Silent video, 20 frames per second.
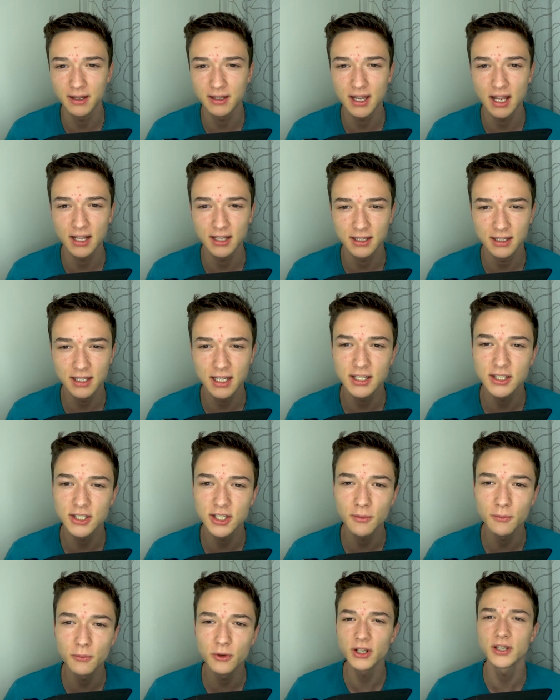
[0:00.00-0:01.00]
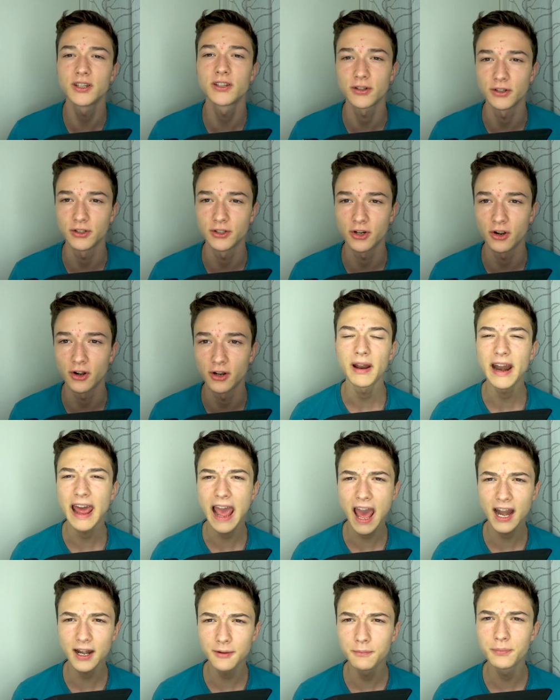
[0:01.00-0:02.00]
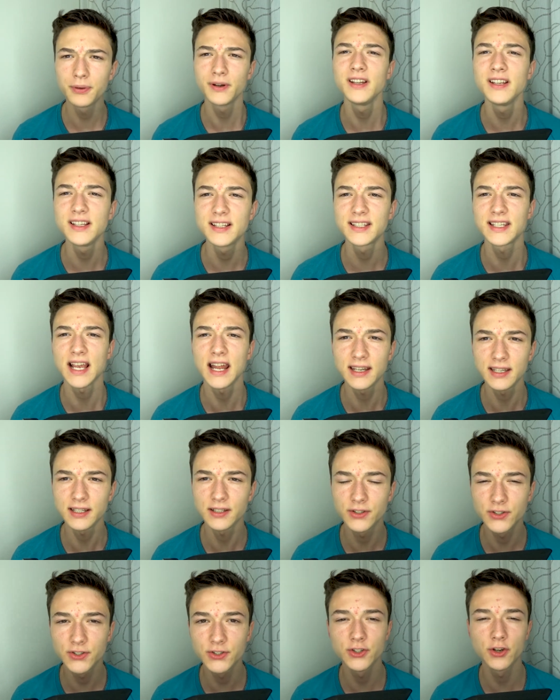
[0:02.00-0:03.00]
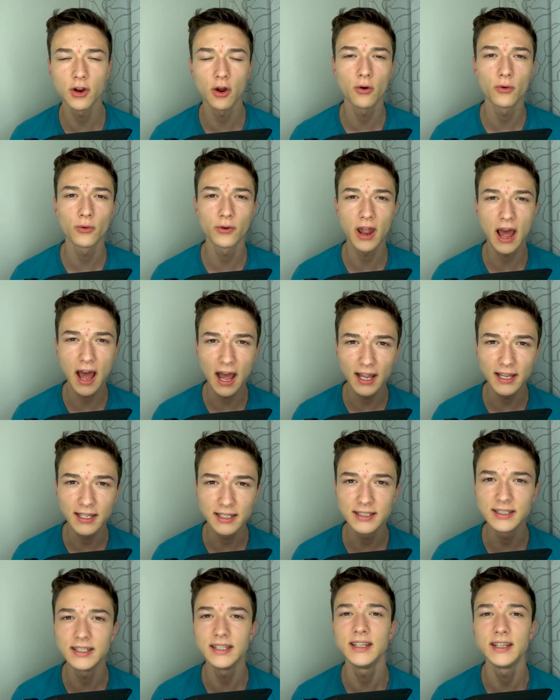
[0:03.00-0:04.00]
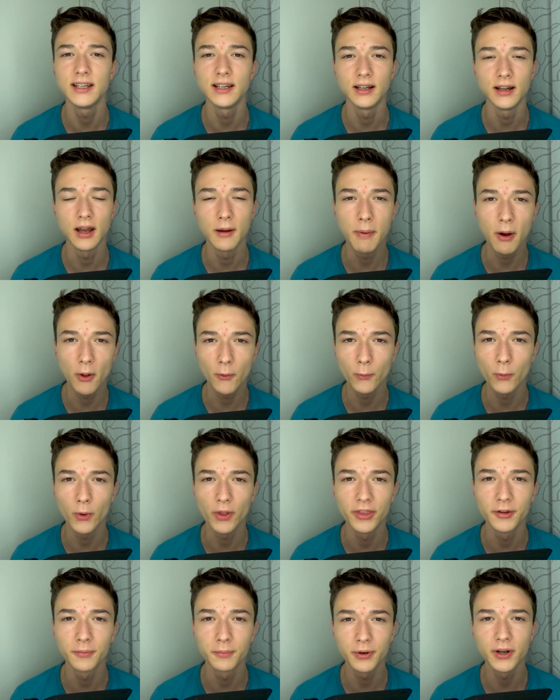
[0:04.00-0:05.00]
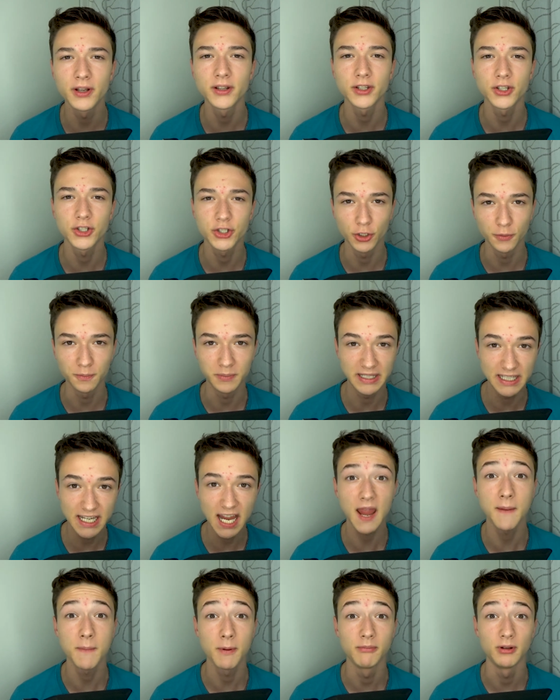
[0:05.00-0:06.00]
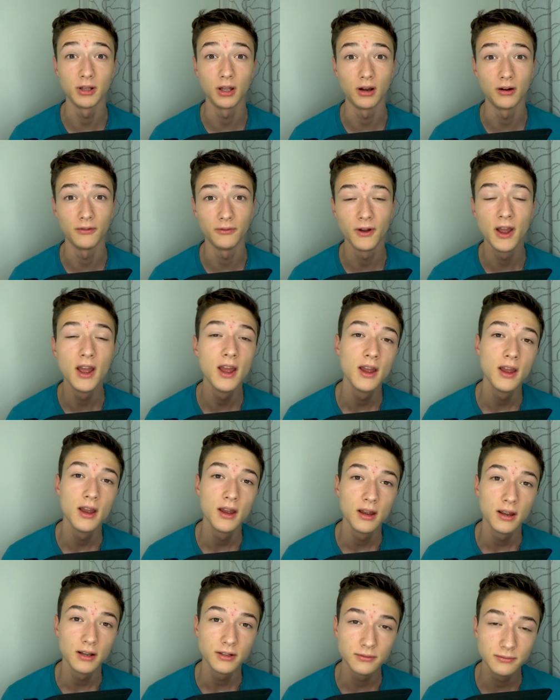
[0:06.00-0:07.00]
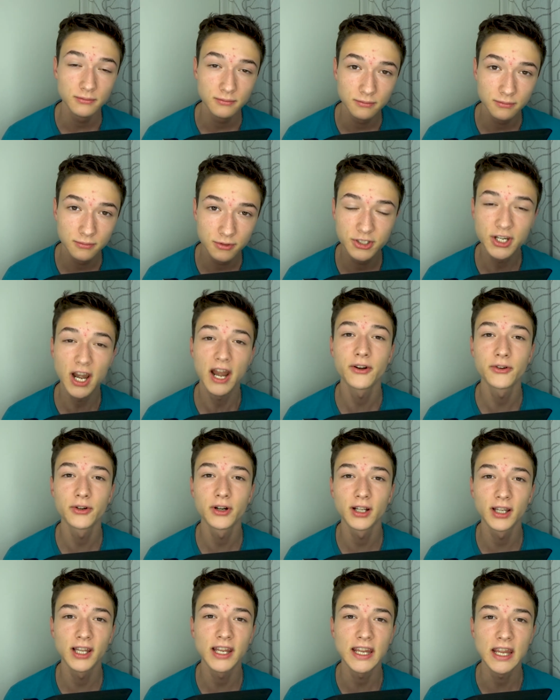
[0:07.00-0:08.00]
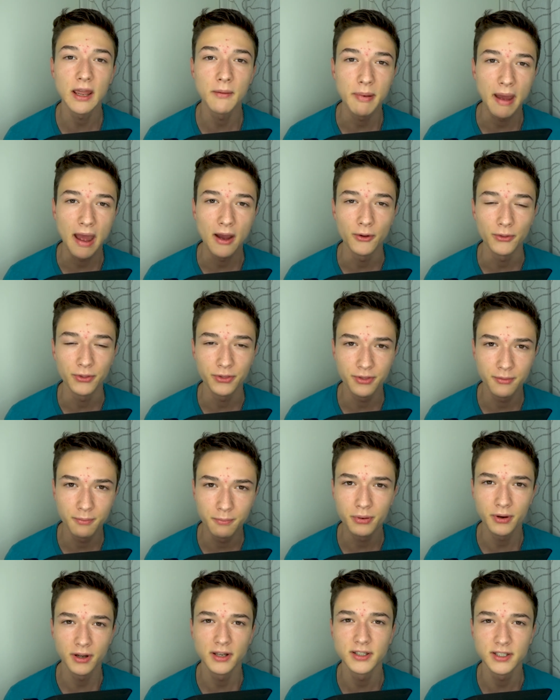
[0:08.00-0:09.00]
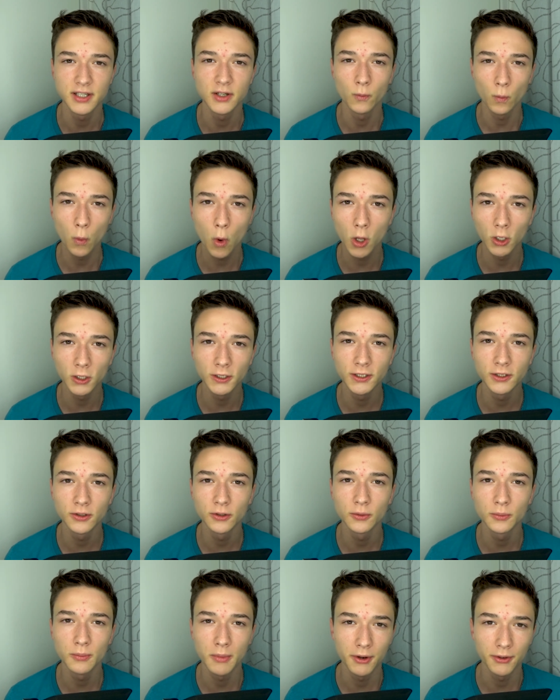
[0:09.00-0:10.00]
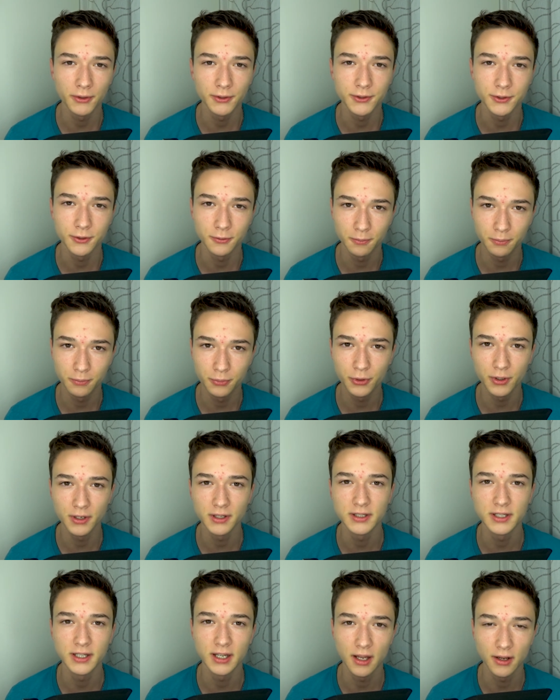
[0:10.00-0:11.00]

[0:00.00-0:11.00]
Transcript: that did some research on. But I had a pretty set in stone idea about what the printer should be capable of generally about the printing volume and also printing